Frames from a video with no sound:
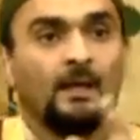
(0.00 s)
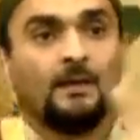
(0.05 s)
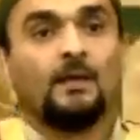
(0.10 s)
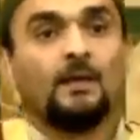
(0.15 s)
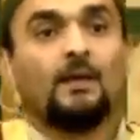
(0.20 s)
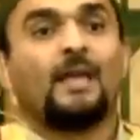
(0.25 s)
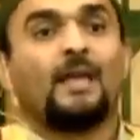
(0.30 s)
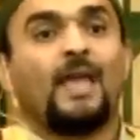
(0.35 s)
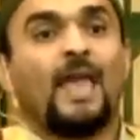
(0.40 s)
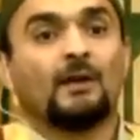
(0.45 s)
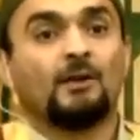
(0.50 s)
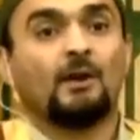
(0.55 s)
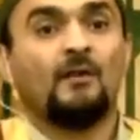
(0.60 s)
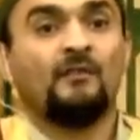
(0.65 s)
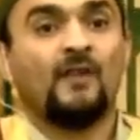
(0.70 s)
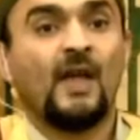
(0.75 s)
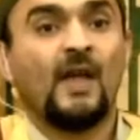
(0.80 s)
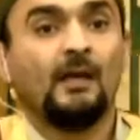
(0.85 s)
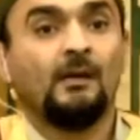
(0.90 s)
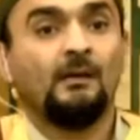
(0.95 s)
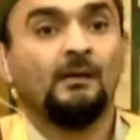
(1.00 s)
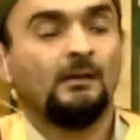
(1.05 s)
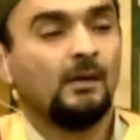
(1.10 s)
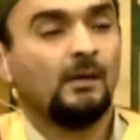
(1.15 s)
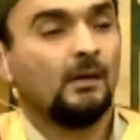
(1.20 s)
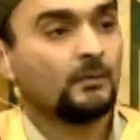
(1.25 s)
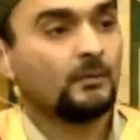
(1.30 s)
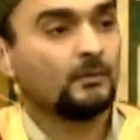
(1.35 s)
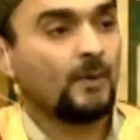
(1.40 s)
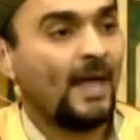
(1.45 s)
The
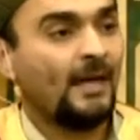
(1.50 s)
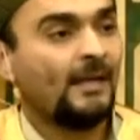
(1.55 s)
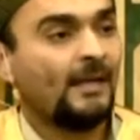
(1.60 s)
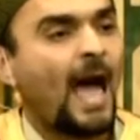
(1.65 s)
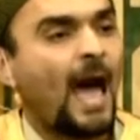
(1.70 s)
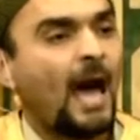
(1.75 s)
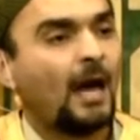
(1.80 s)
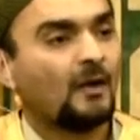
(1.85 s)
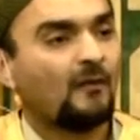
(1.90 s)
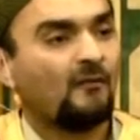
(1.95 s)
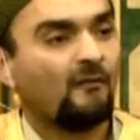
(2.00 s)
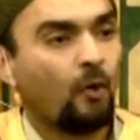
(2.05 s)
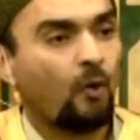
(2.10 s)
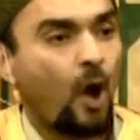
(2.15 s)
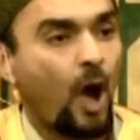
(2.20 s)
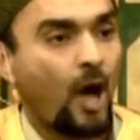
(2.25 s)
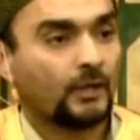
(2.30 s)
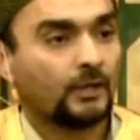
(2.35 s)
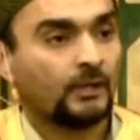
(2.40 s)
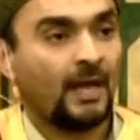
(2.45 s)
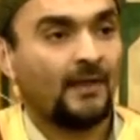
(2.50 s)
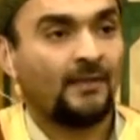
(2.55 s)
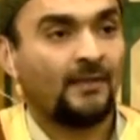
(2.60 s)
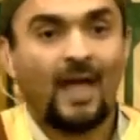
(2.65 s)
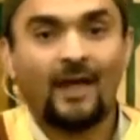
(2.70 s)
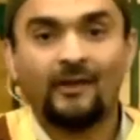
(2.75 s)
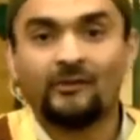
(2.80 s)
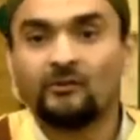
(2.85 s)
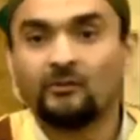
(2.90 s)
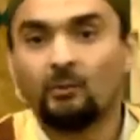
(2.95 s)
caravan ran out of water, and
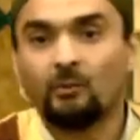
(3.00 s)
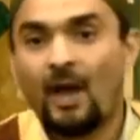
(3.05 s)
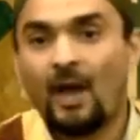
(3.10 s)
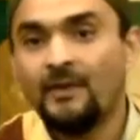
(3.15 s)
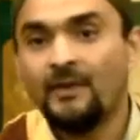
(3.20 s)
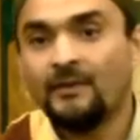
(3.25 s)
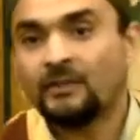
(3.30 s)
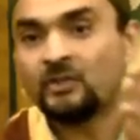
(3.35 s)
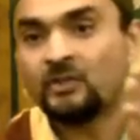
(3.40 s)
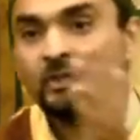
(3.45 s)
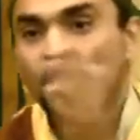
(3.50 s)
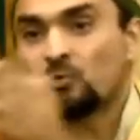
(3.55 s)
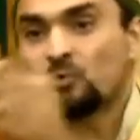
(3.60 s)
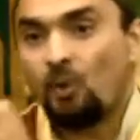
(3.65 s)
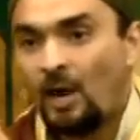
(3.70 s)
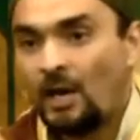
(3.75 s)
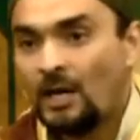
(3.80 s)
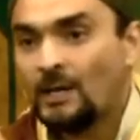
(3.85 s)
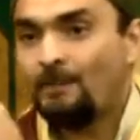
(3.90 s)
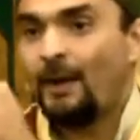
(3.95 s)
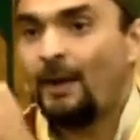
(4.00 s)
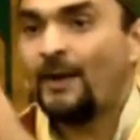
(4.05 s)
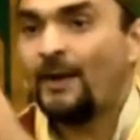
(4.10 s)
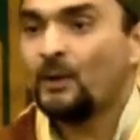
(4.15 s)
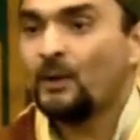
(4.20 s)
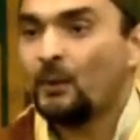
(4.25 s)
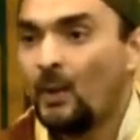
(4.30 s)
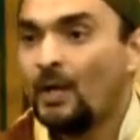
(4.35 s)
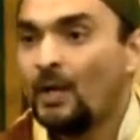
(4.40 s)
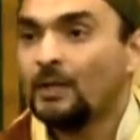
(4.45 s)
that's why they swung by
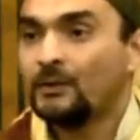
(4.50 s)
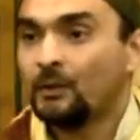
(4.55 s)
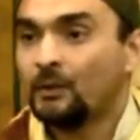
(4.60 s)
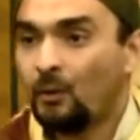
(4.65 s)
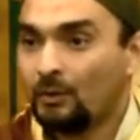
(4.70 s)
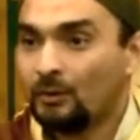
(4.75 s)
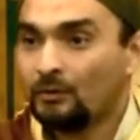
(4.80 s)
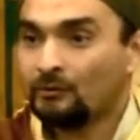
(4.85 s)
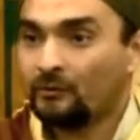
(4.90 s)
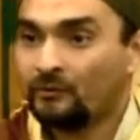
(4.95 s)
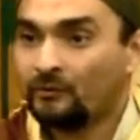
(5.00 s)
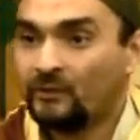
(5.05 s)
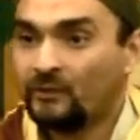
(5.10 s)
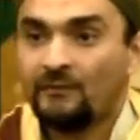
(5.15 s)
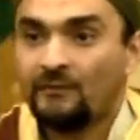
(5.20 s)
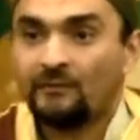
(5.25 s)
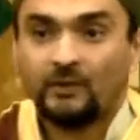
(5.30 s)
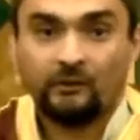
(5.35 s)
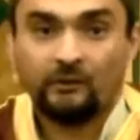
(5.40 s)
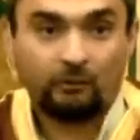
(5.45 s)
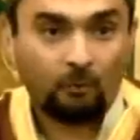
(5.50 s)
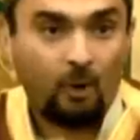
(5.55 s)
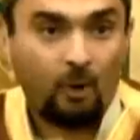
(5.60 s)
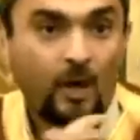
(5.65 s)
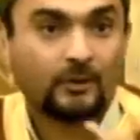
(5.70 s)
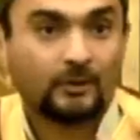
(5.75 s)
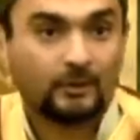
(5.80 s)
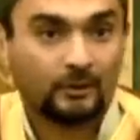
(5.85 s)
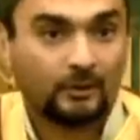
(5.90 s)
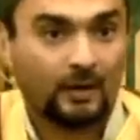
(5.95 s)
the well in order to see if there is
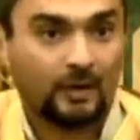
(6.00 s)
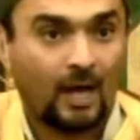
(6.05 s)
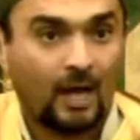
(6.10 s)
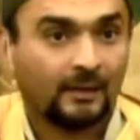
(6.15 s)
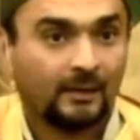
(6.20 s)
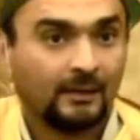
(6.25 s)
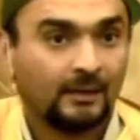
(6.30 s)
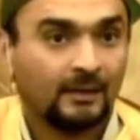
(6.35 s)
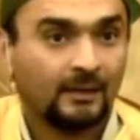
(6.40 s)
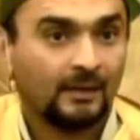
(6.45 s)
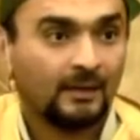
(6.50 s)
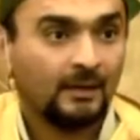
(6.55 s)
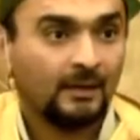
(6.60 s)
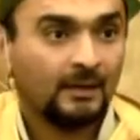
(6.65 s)
water or not.